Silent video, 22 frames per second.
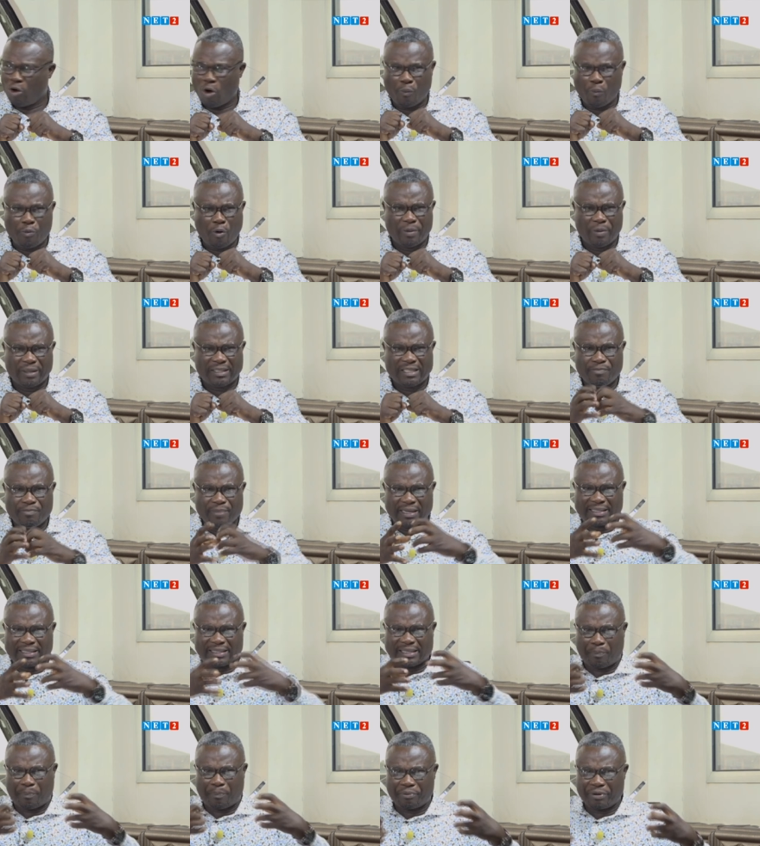Obia Obetimia
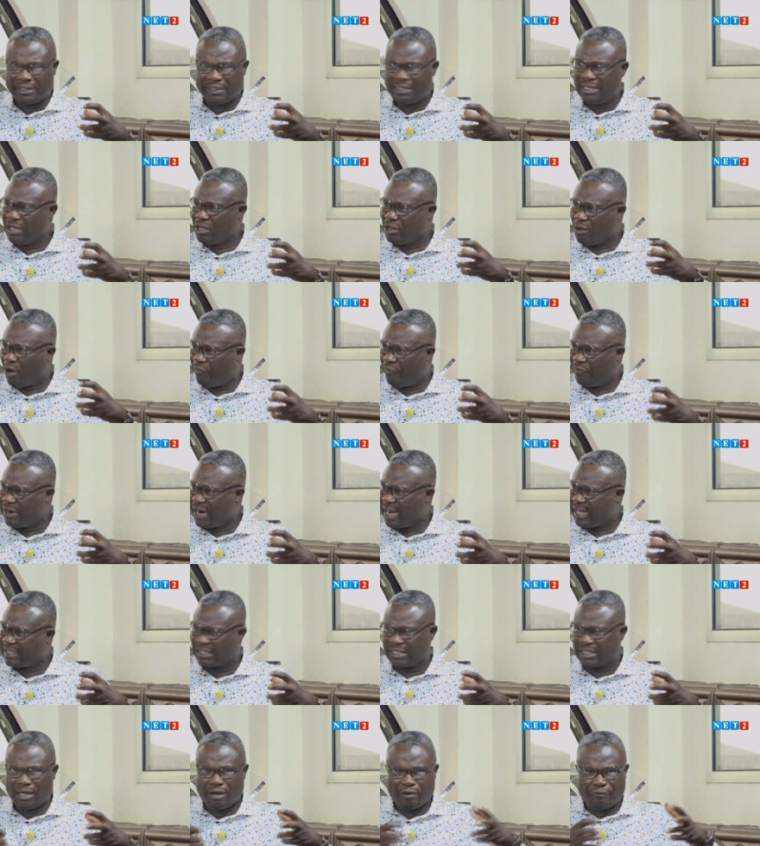separate
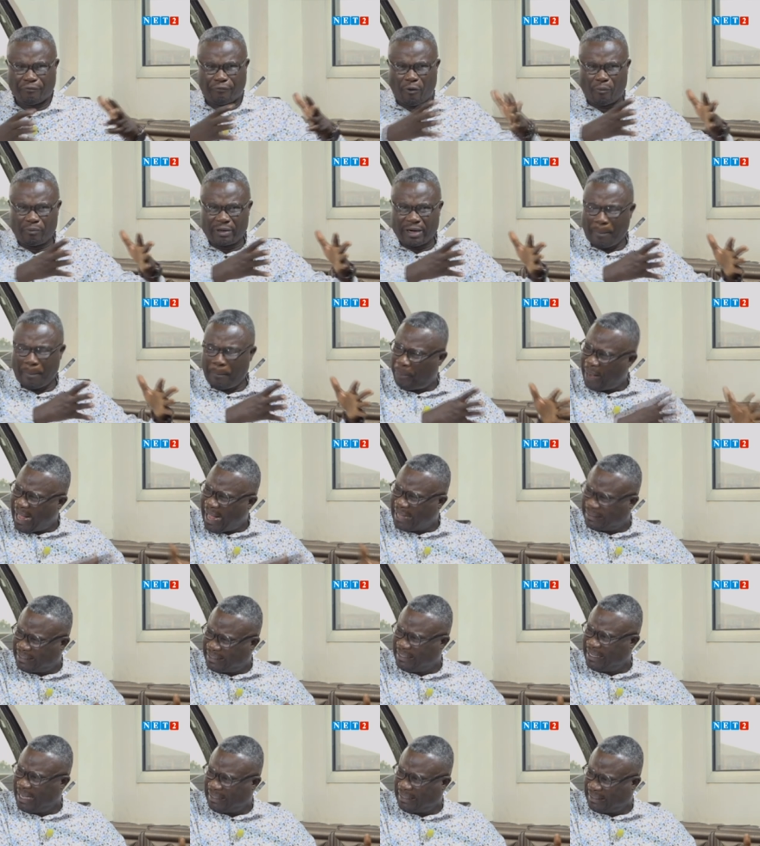governance from the
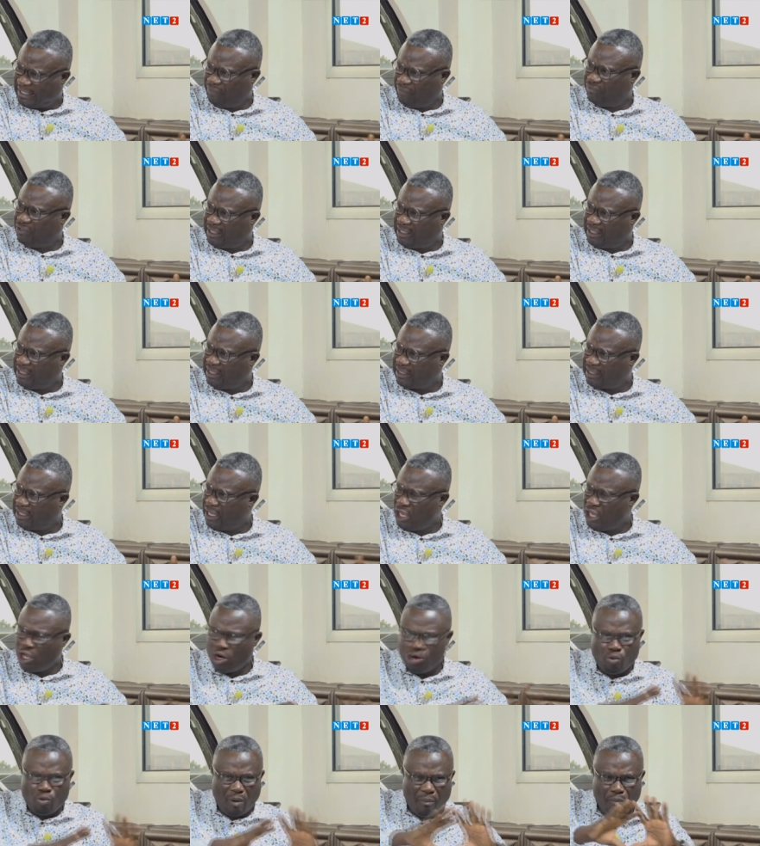party activities,
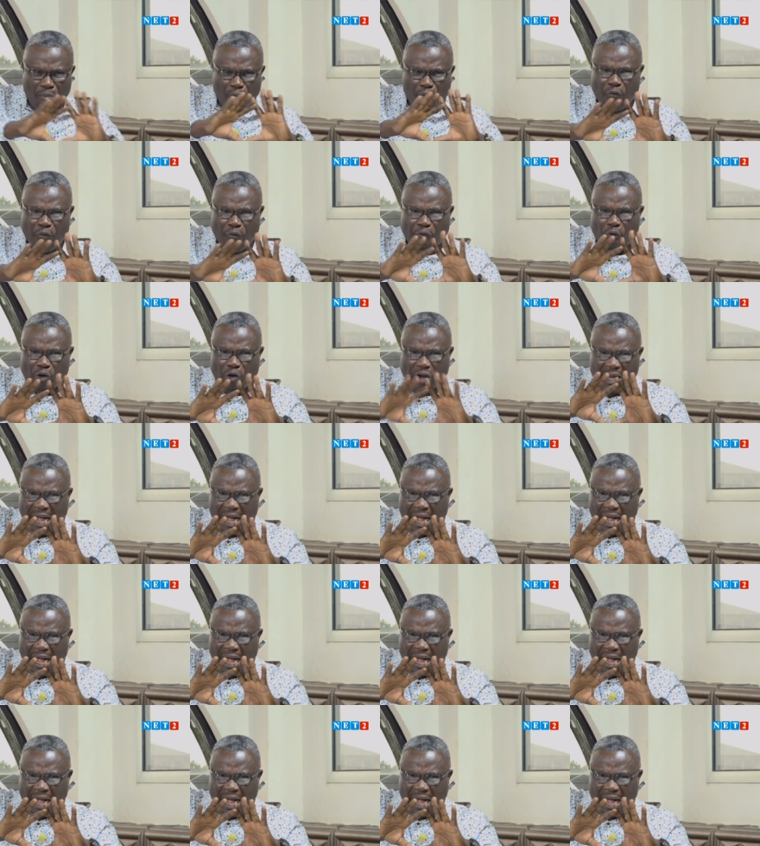no move